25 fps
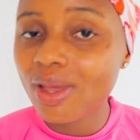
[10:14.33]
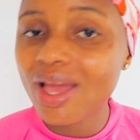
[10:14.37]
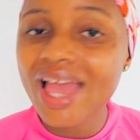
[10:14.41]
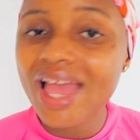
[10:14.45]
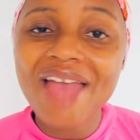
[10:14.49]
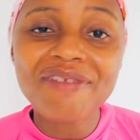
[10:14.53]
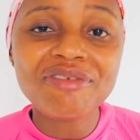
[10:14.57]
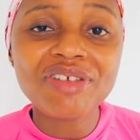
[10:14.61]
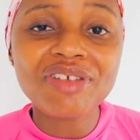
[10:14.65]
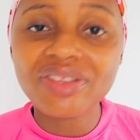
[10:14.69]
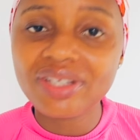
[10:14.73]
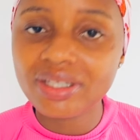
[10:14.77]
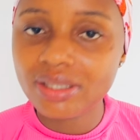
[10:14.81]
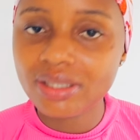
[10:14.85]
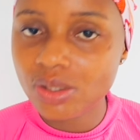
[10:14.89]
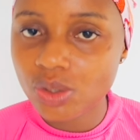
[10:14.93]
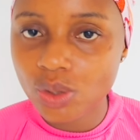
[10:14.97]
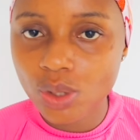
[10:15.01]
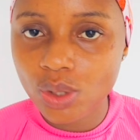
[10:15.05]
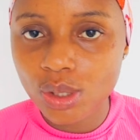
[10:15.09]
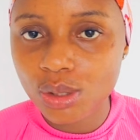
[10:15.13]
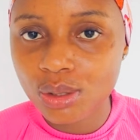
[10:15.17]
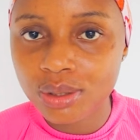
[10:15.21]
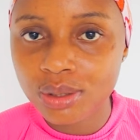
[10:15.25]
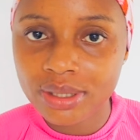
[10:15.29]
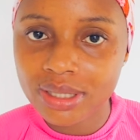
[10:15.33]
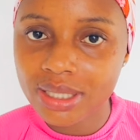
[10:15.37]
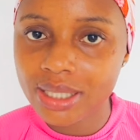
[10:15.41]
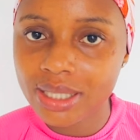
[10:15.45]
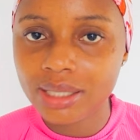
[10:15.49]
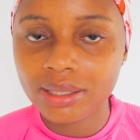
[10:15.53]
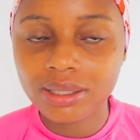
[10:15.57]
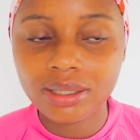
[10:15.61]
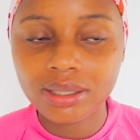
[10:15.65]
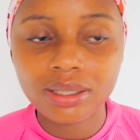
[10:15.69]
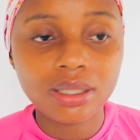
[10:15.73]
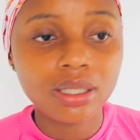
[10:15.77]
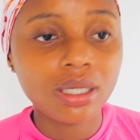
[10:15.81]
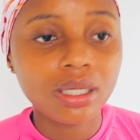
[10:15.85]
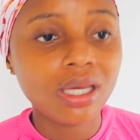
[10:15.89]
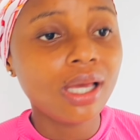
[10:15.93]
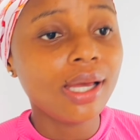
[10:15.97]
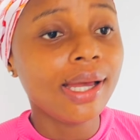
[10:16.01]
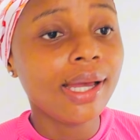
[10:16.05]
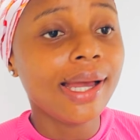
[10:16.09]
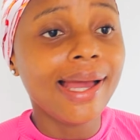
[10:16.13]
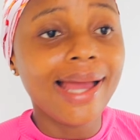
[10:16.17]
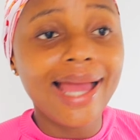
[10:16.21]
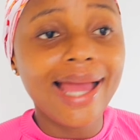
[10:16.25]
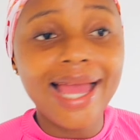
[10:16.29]
Everything is going to take.
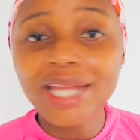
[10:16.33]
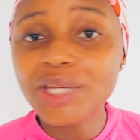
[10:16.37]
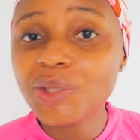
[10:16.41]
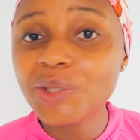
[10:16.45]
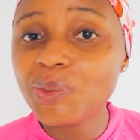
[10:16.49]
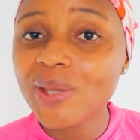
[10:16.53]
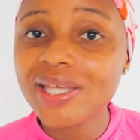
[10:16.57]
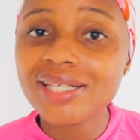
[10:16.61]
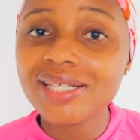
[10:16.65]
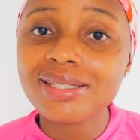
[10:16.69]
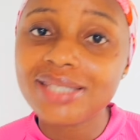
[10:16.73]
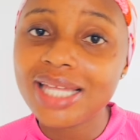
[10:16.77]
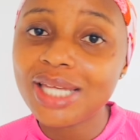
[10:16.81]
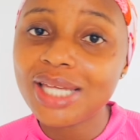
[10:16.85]
Anyways,